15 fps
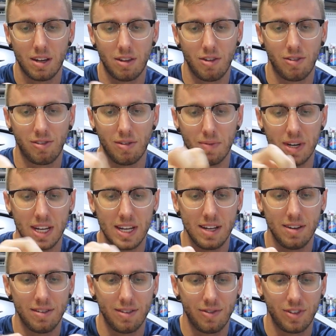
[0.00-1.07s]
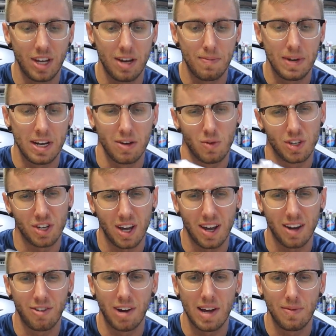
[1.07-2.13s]
there's some adhesive tape in here, which I
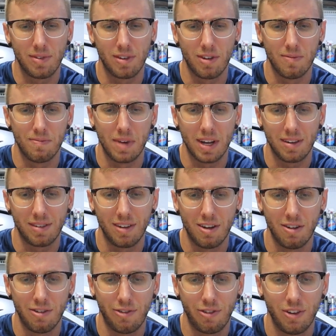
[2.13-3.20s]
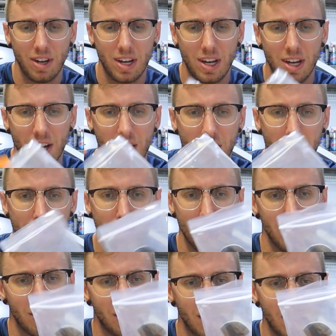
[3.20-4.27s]
grabbed some myself, but it
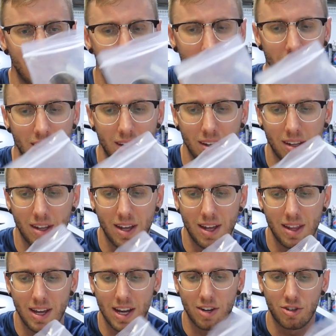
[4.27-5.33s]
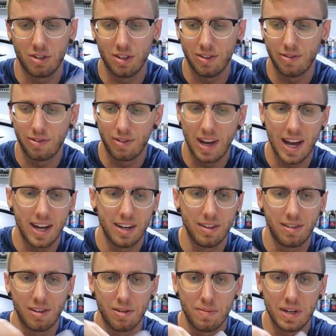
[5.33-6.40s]
looks like they actually have added
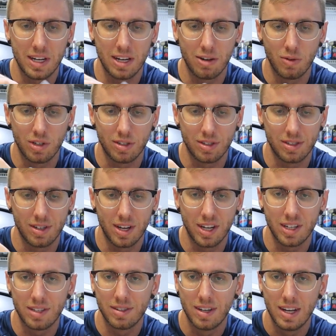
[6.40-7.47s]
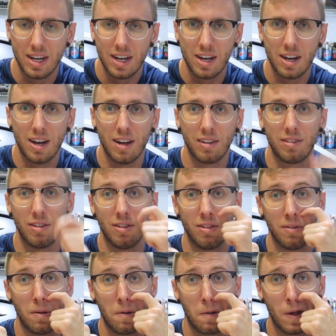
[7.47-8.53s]
some in here, which is nice. So
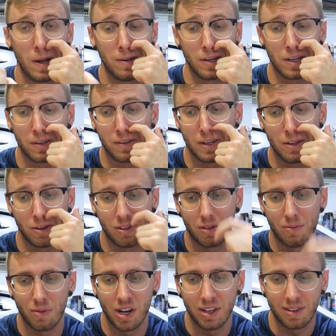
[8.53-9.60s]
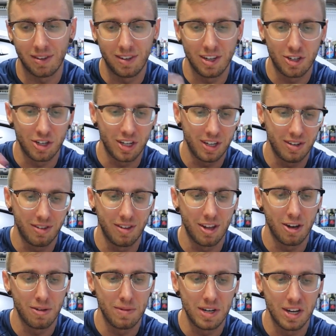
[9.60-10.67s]
as you can see, there's some red stitching, so
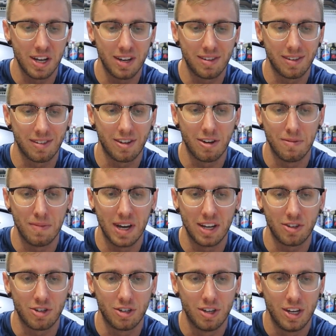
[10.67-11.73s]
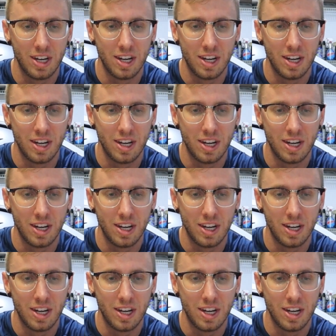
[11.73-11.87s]
that'll be nice. That's going to match